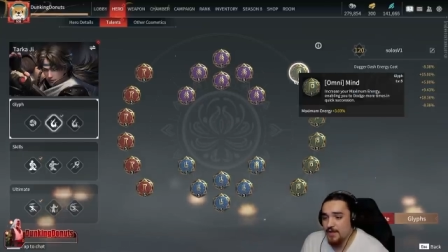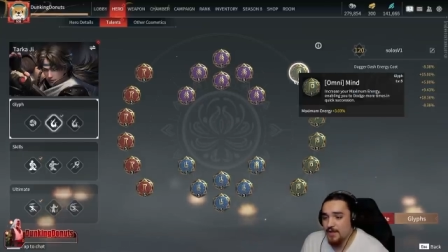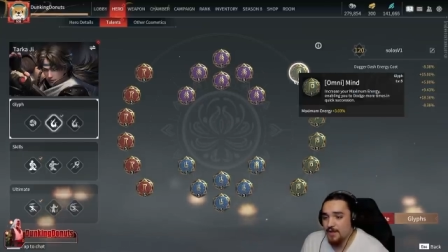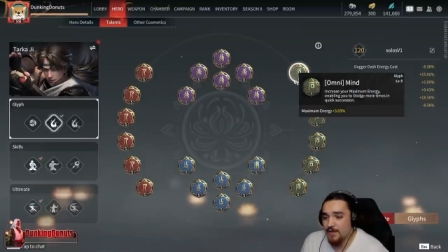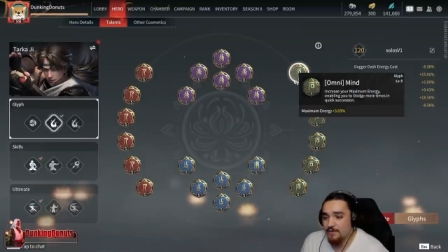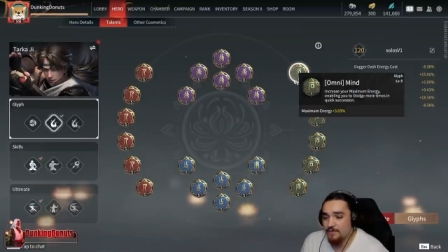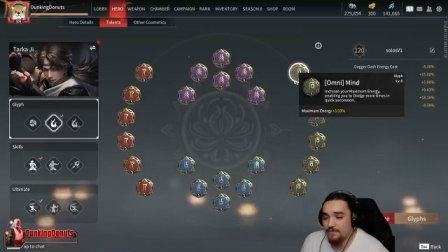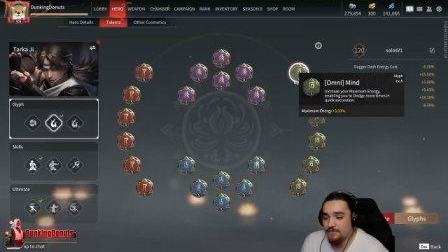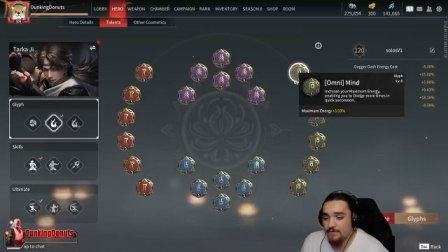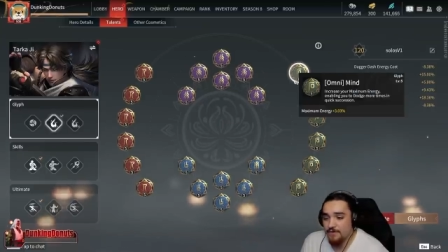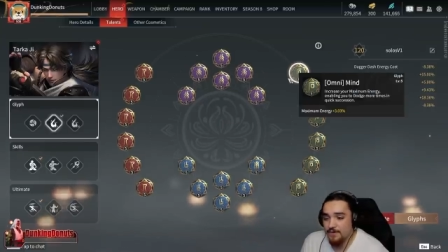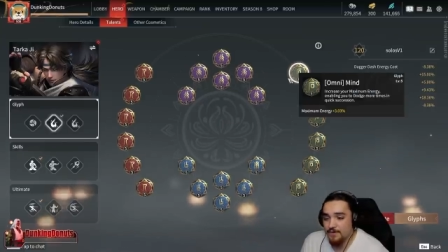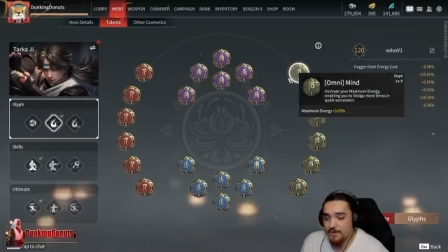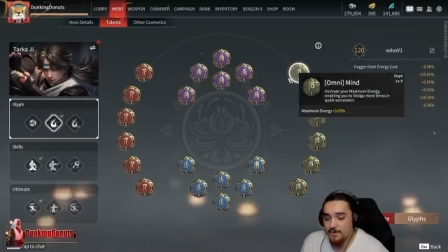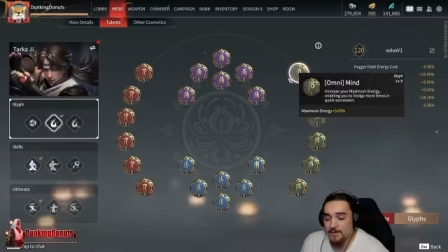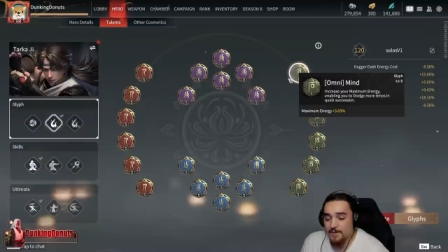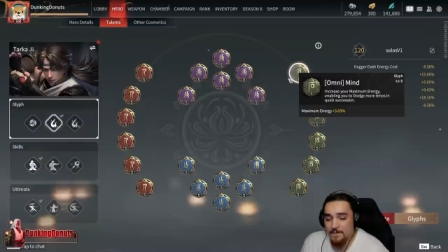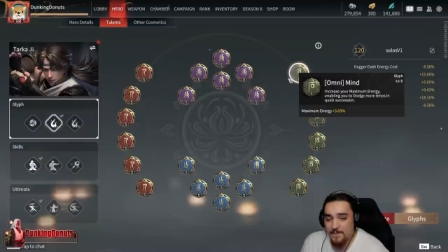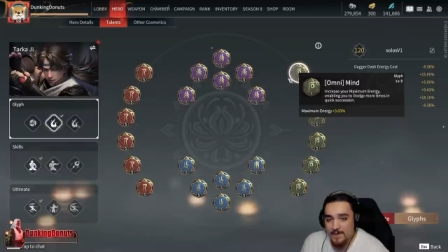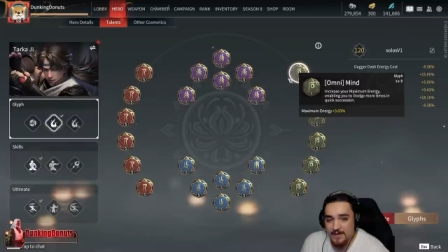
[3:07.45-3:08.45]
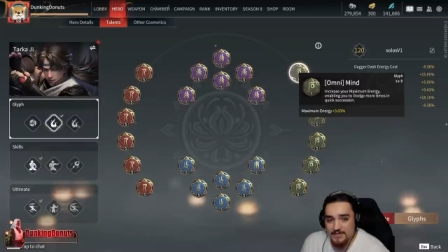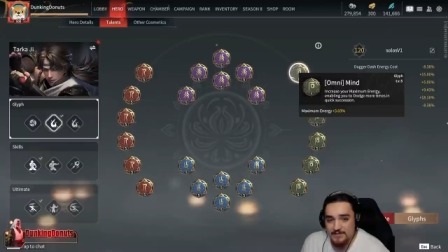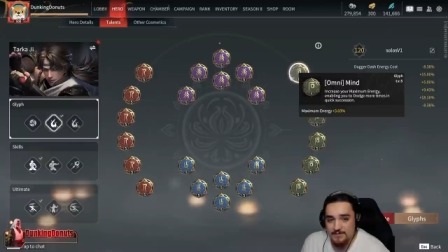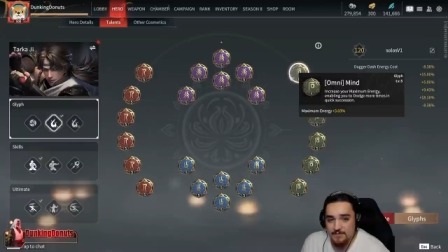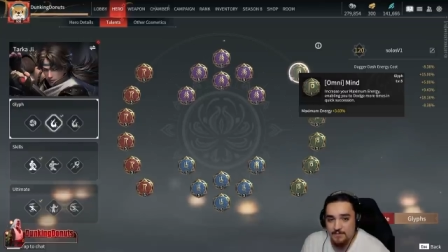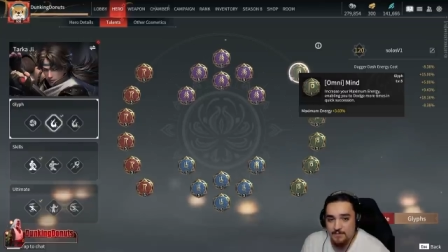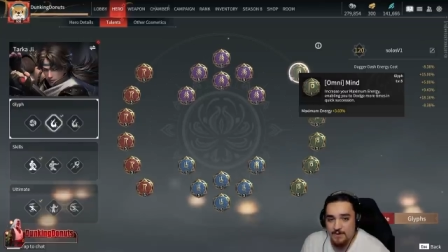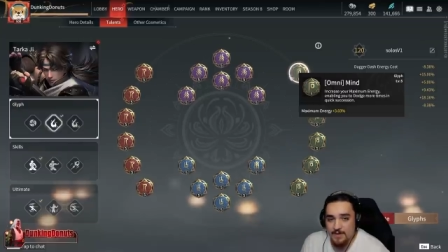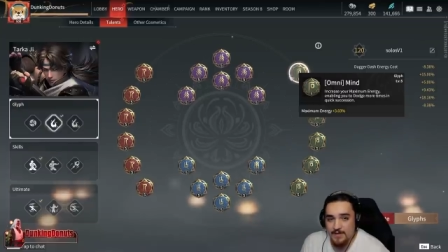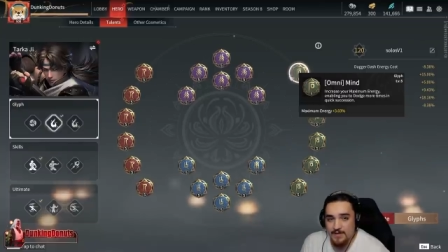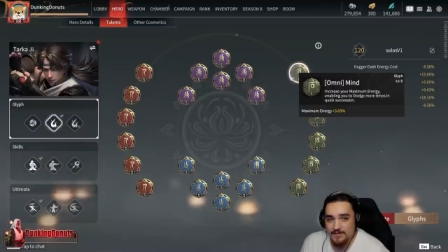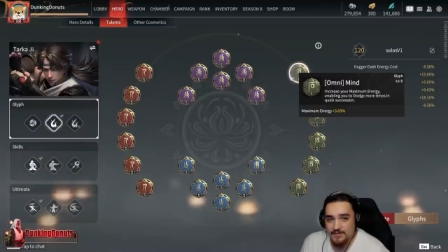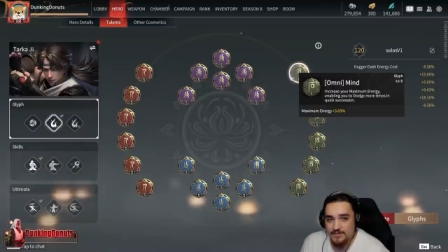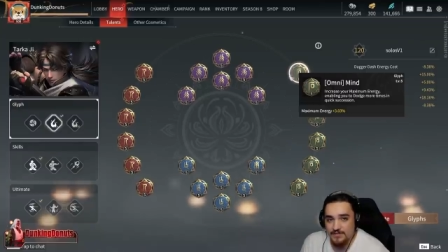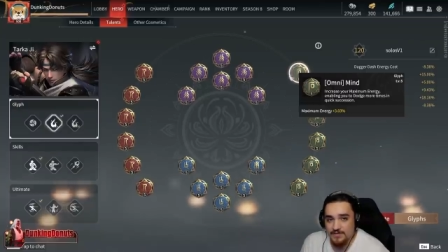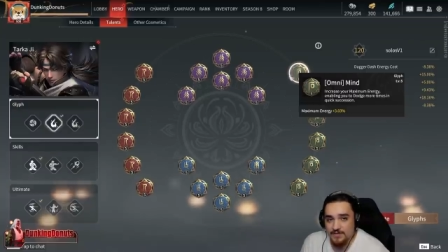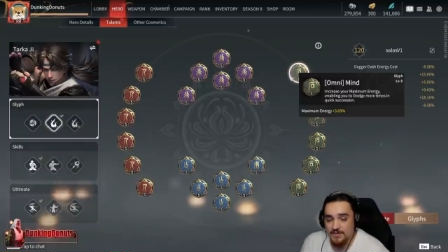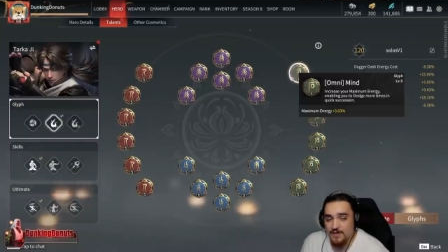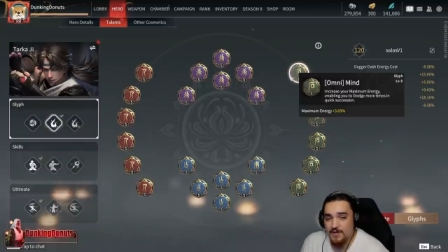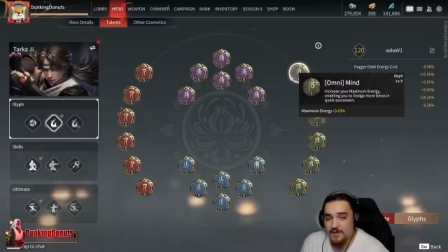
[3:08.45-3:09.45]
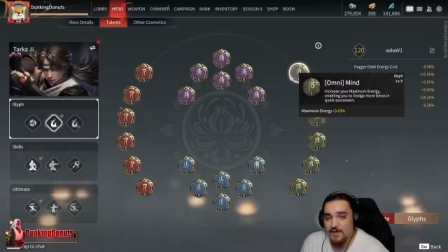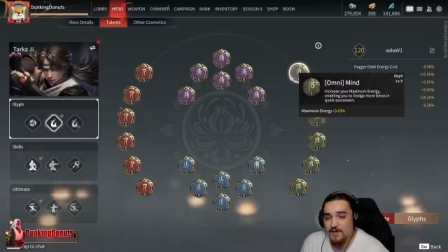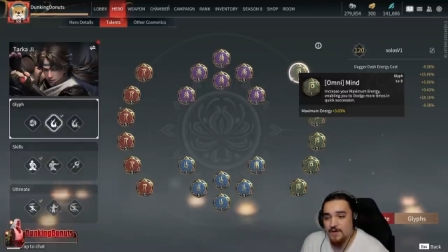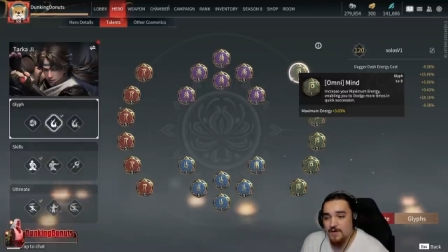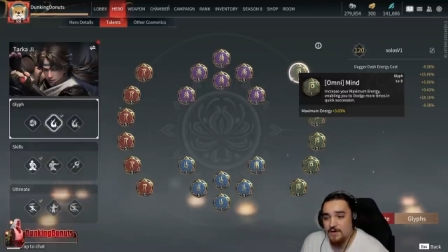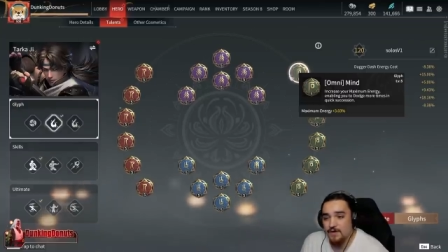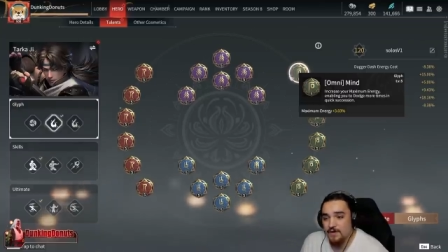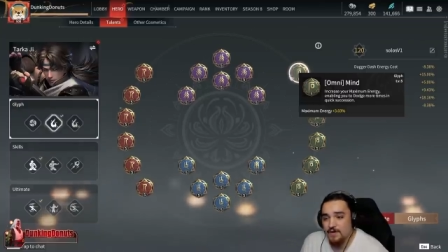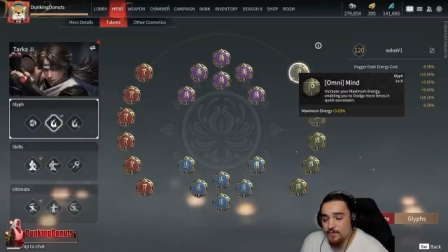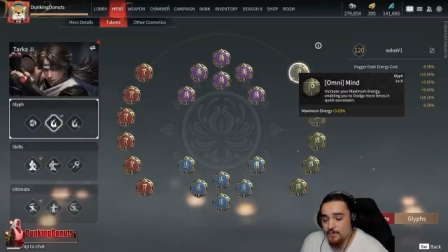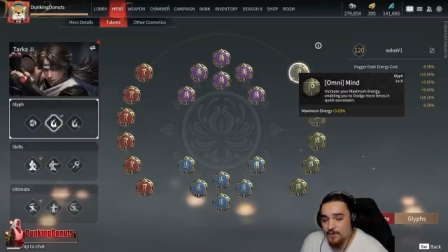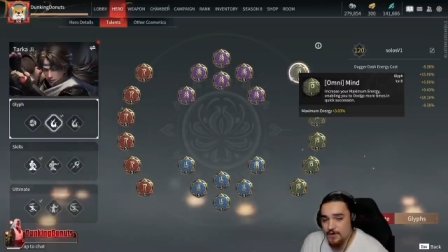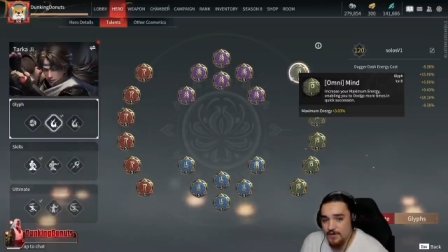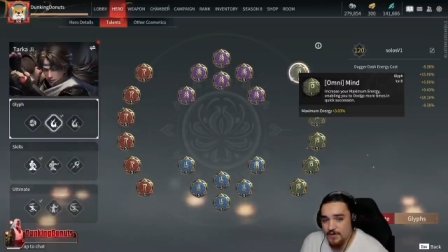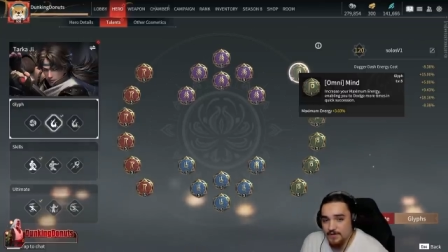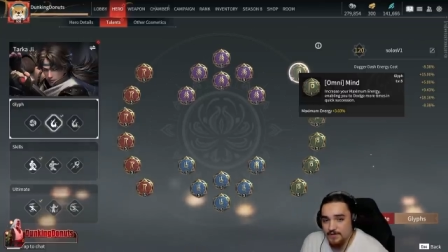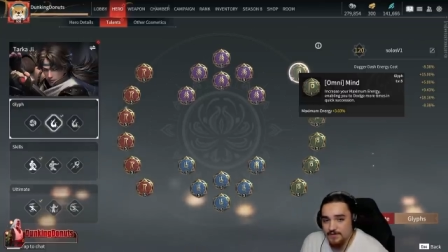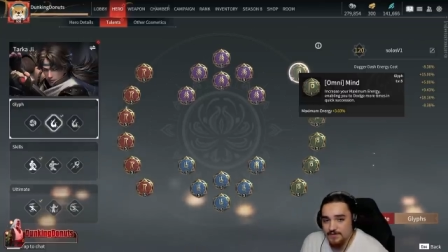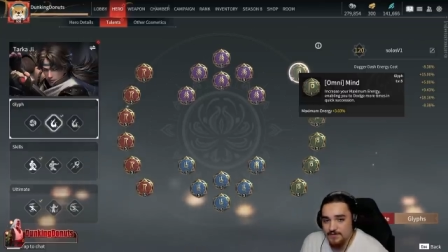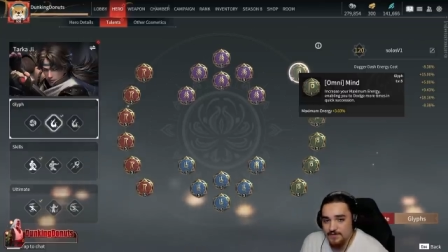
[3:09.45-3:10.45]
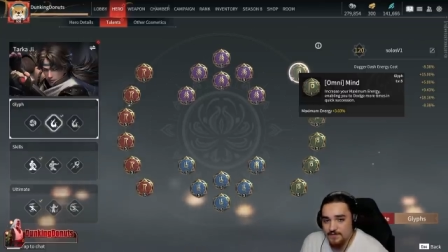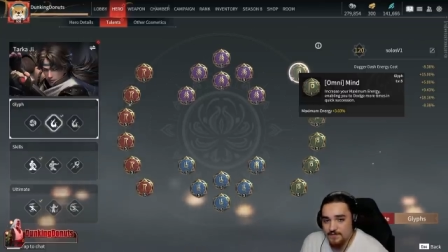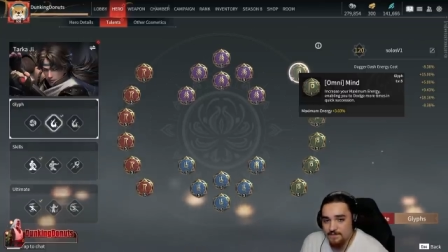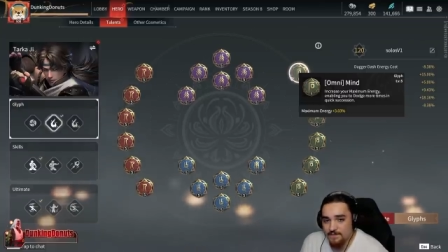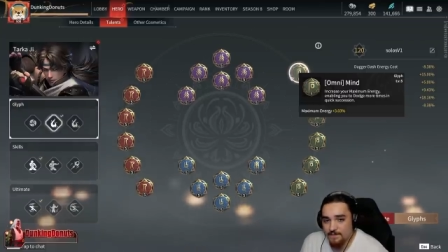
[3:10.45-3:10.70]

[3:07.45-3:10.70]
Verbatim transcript: and full maximum energy greens.